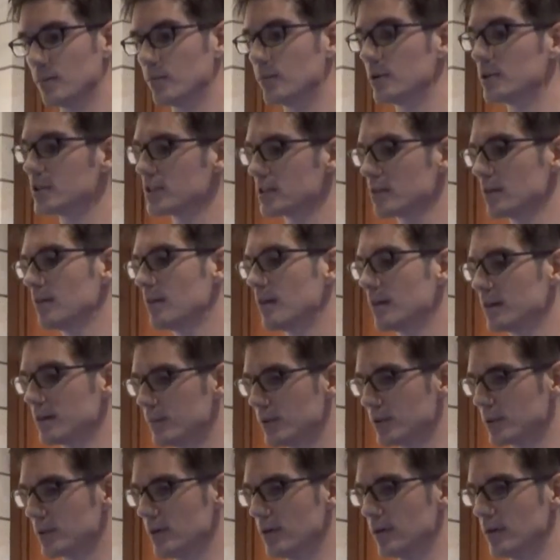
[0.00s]
which is a
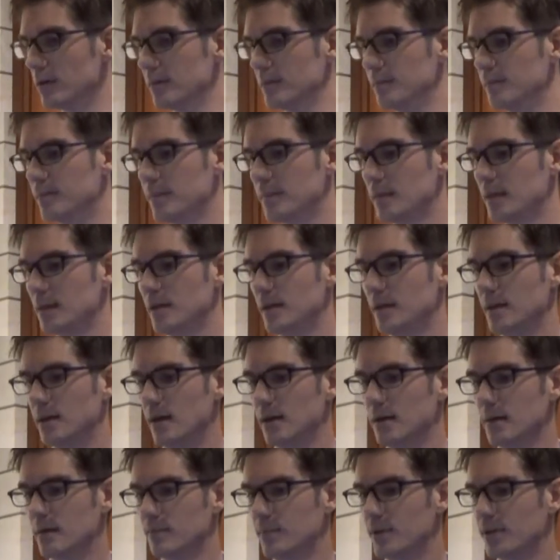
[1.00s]
laudable goal.
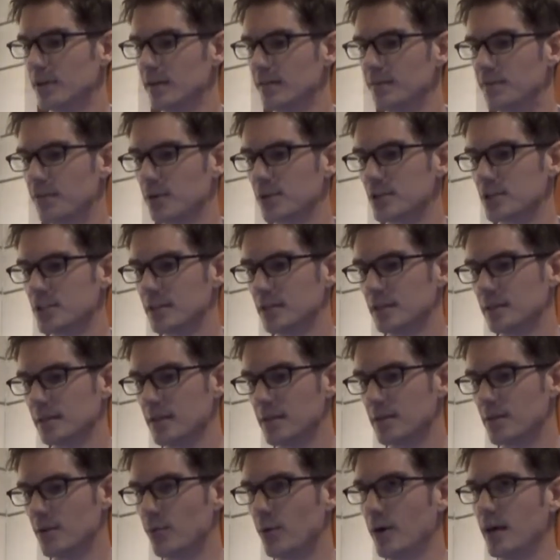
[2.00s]
But
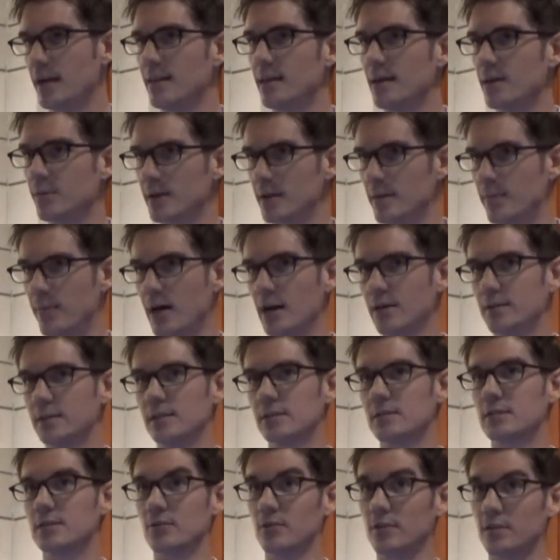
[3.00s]
unfortunately, the way they went about
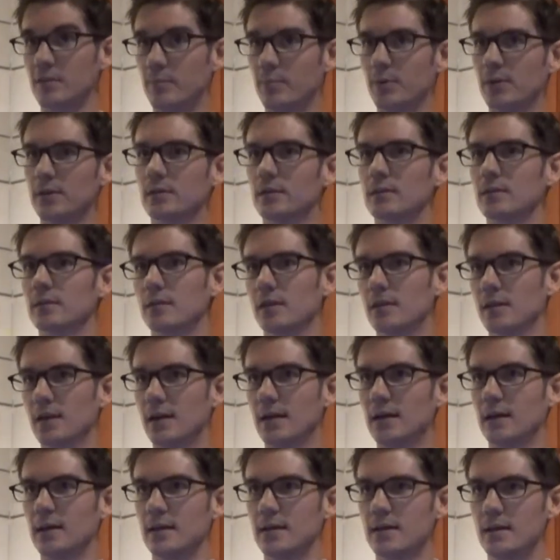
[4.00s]
it sort of blurred the
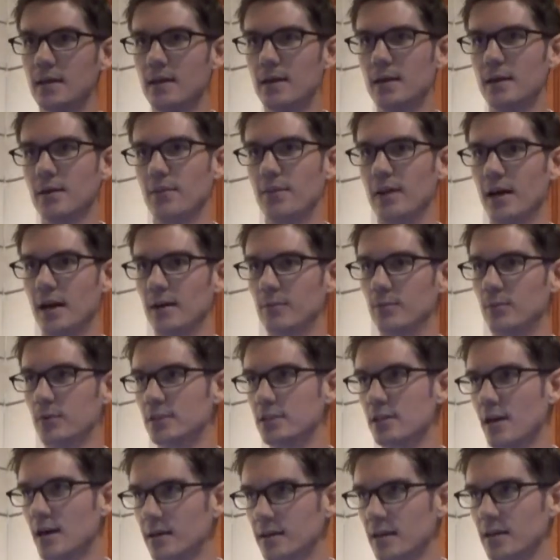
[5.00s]
line that
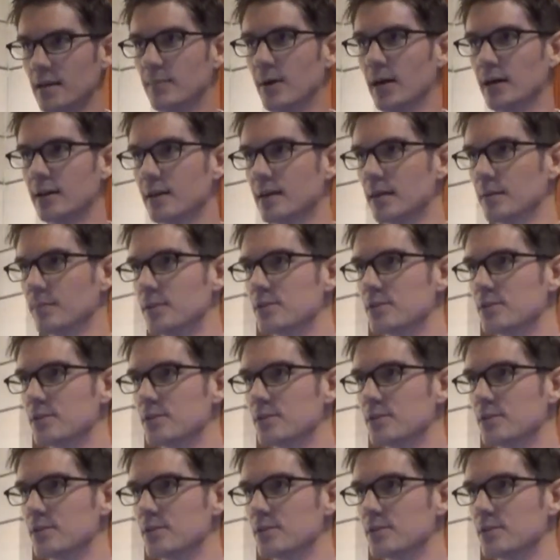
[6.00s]
we're talking about here